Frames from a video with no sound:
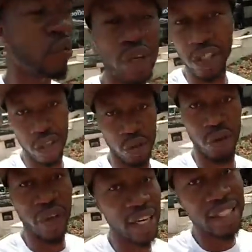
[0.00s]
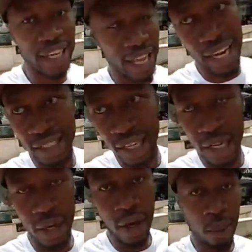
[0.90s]
research of anything that I said,
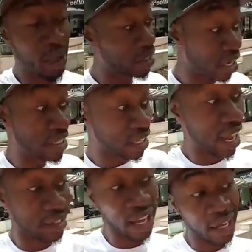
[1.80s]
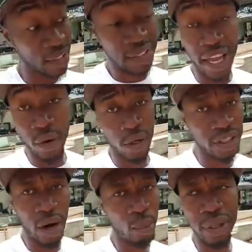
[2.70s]
because anything I say I can stand on, because I
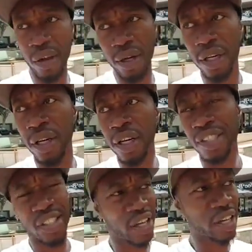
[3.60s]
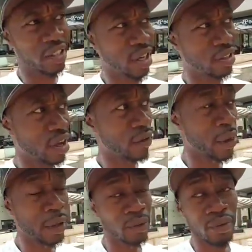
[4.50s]
don't play on the just hearsay stuff.
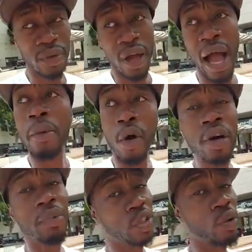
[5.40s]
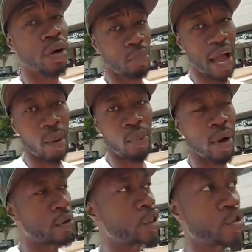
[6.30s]
I'm going to be doing a PowerPoint
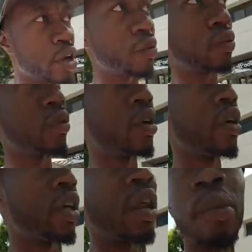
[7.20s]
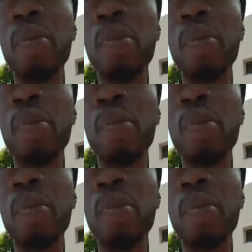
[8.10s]
on the strength, and I'm going to be